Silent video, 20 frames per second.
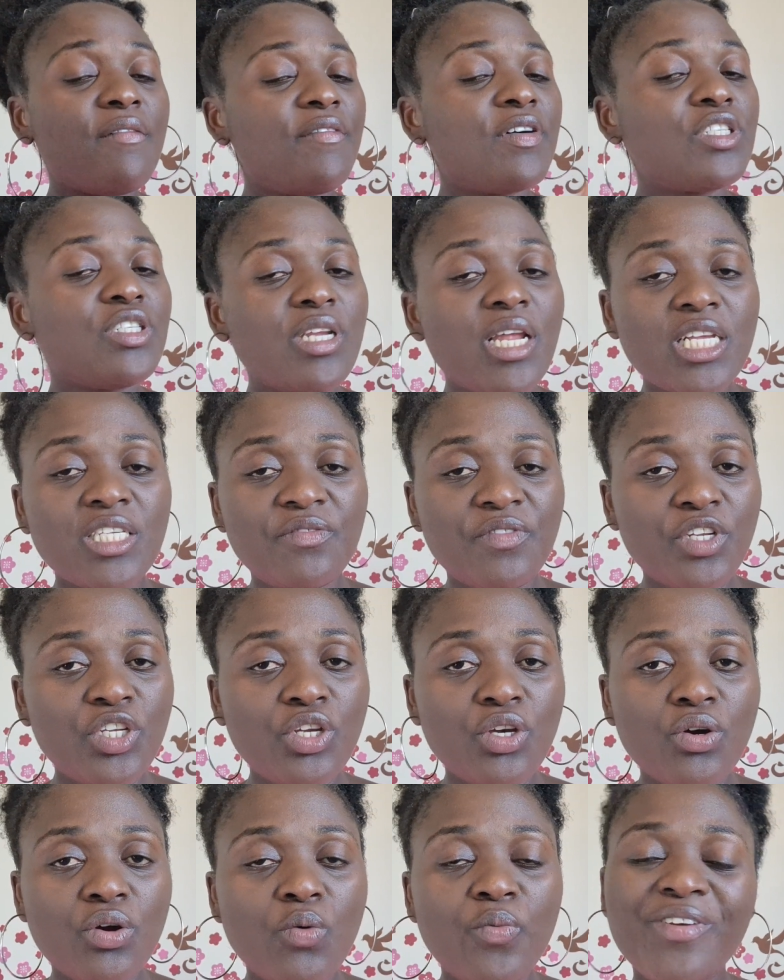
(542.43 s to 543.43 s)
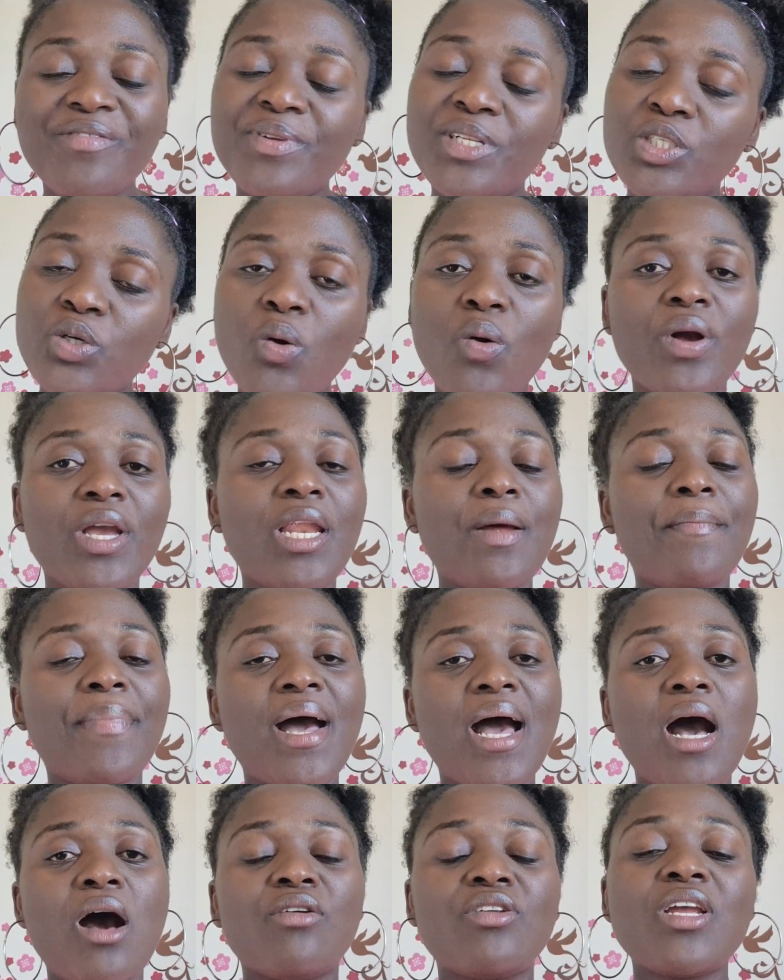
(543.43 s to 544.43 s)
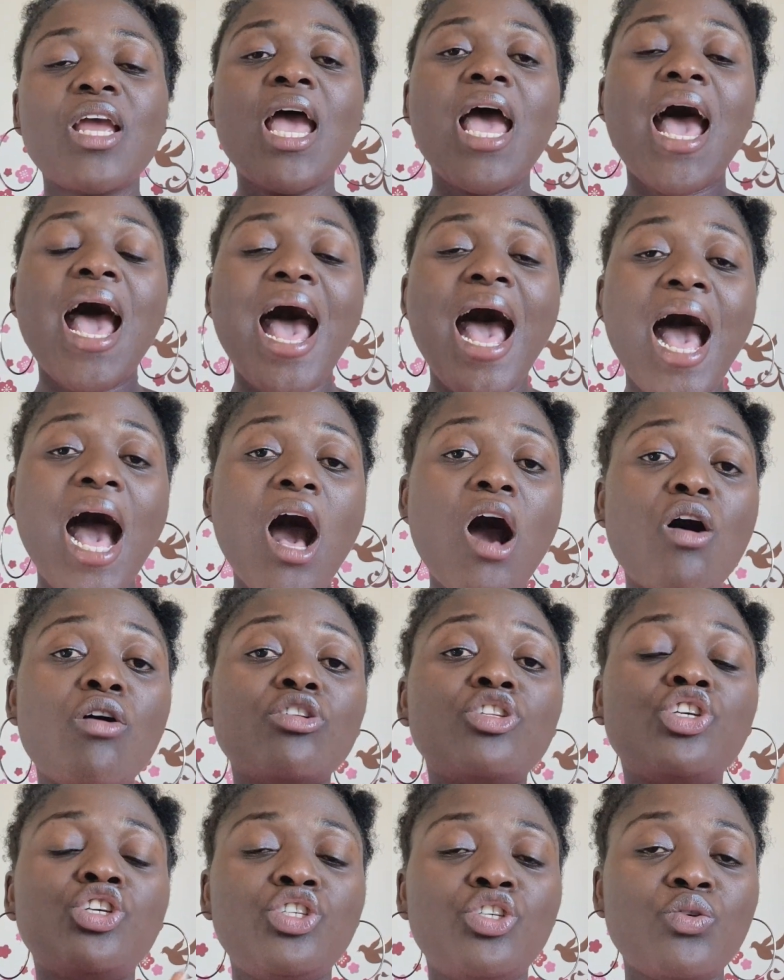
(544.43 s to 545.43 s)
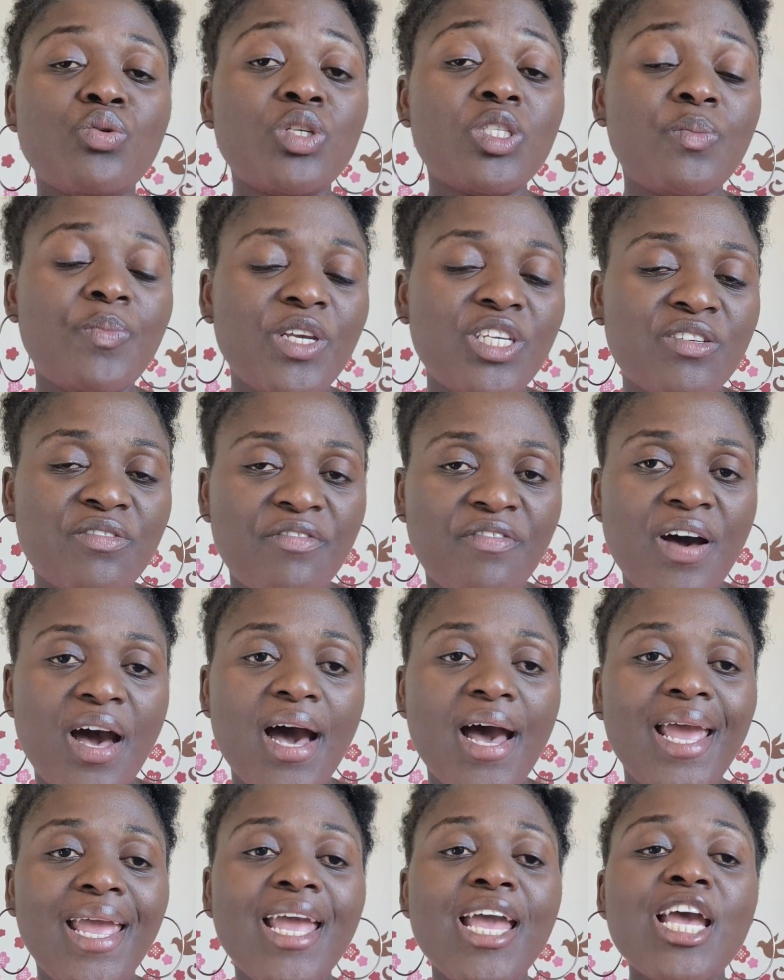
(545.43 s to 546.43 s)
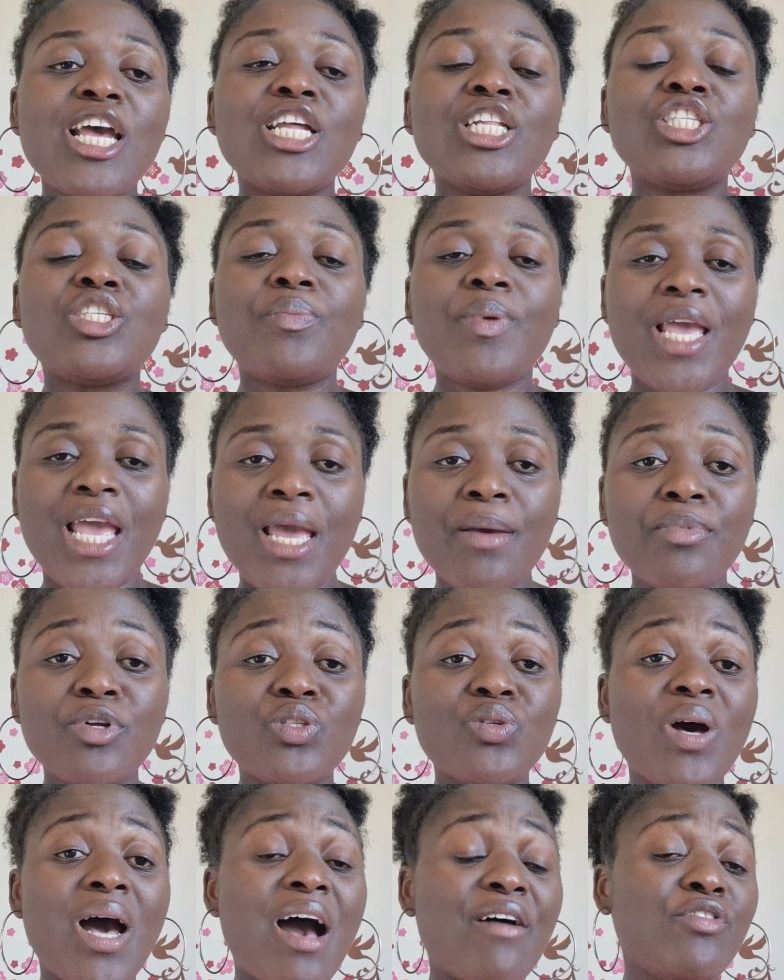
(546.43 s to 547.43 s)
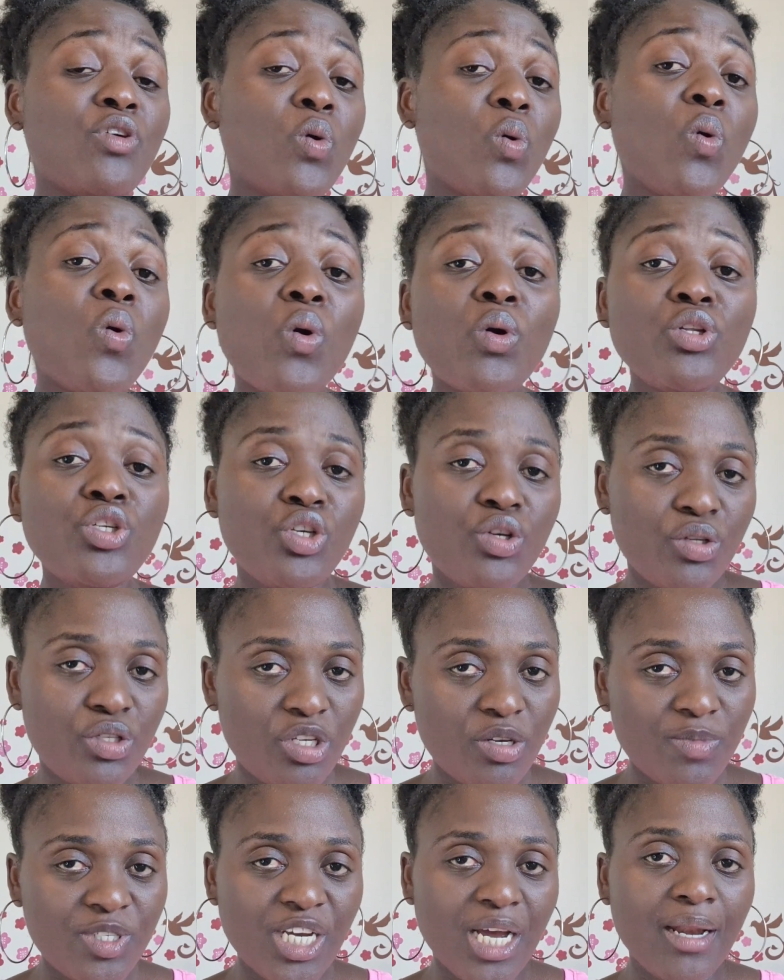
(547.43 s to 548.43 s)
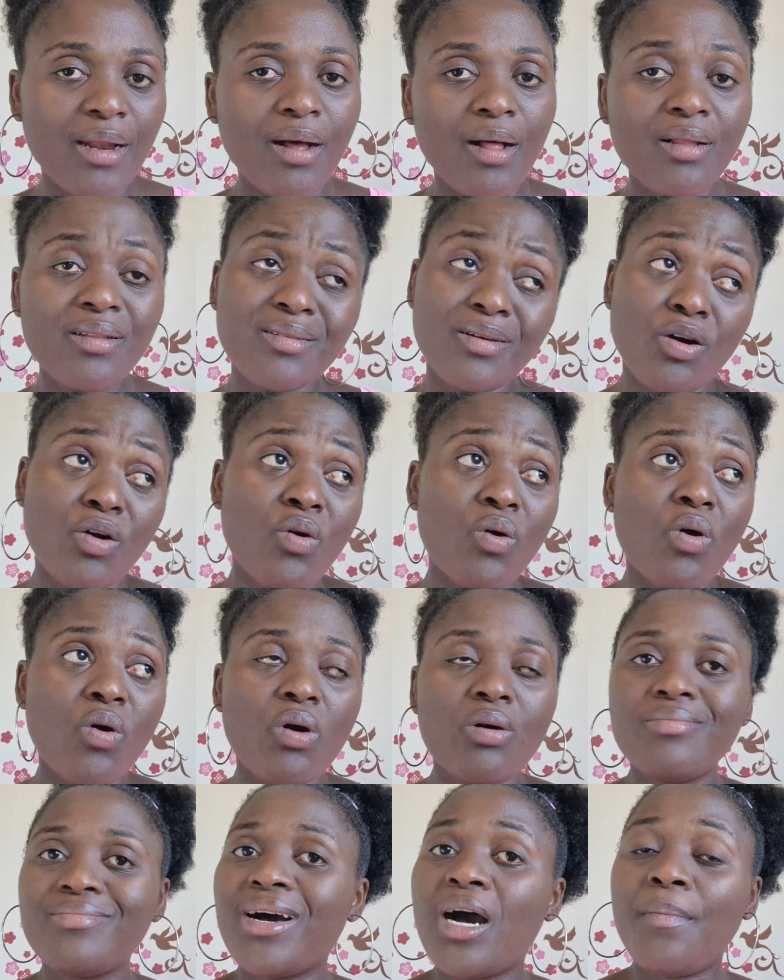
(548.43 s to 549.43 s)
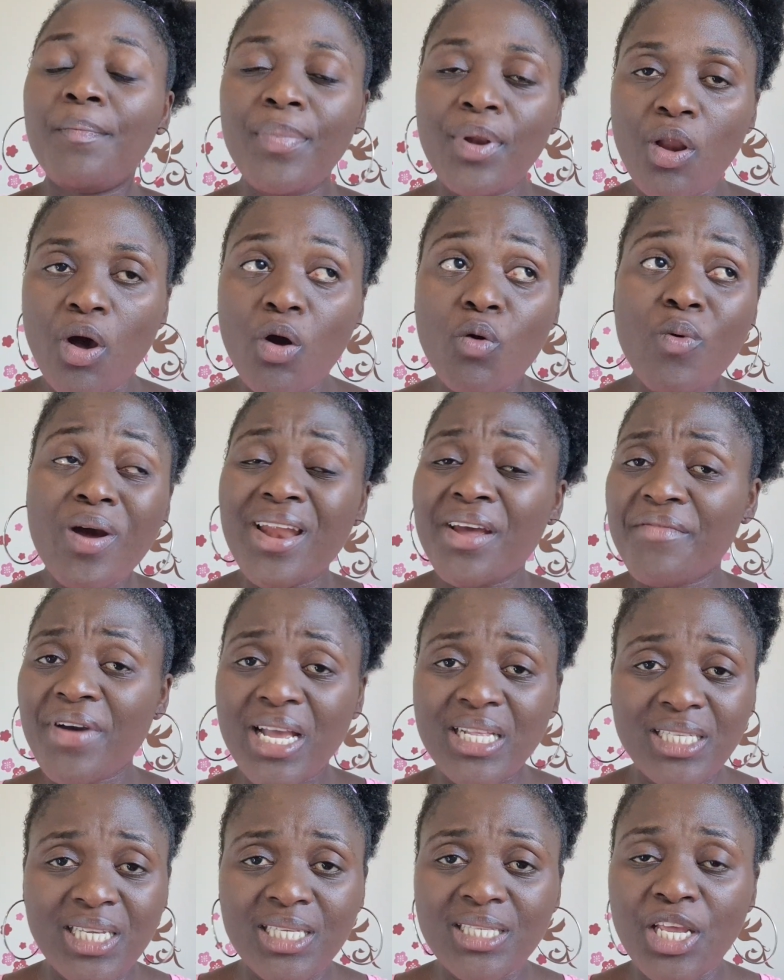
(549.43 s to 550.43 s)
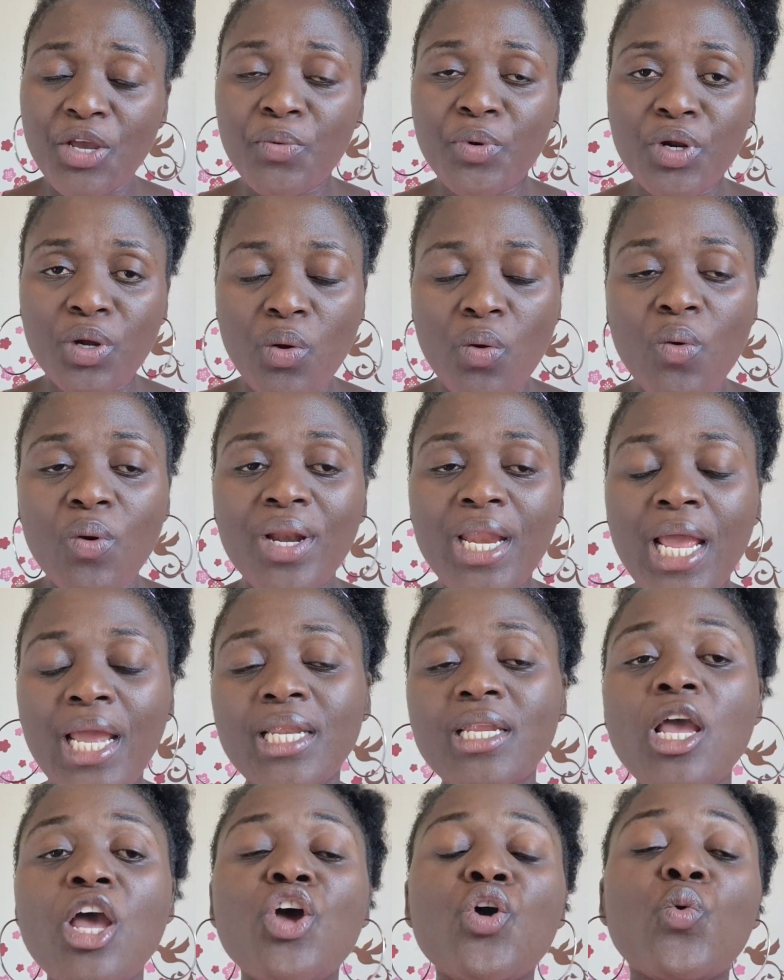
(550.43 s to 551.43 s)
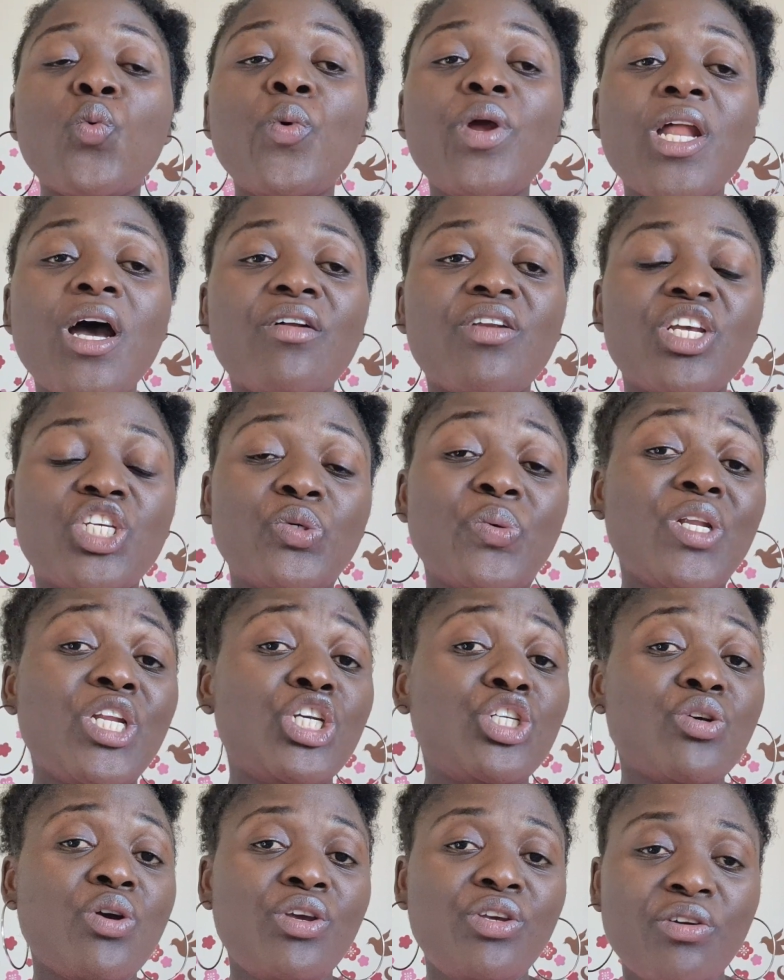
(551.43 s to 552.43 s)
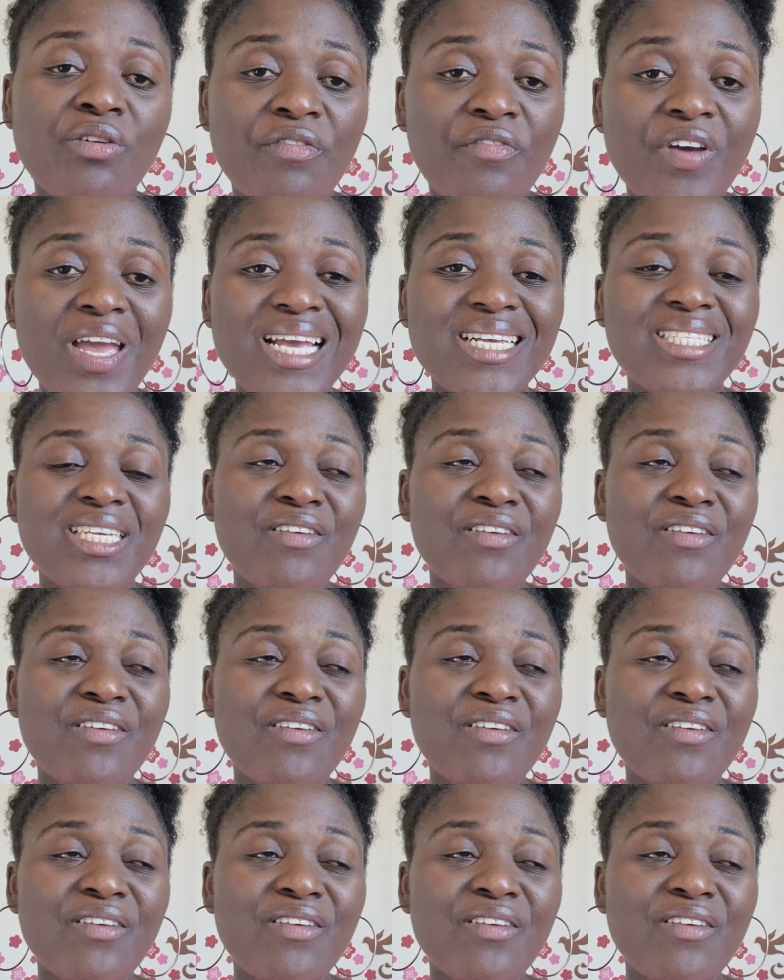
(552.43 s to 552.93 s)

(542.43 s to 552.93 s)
for today's video, we've been talking about how to use Speechify to be able to have your own YouTube channel or a blog, whatever it is that you want to call it, without necessarily showing your face.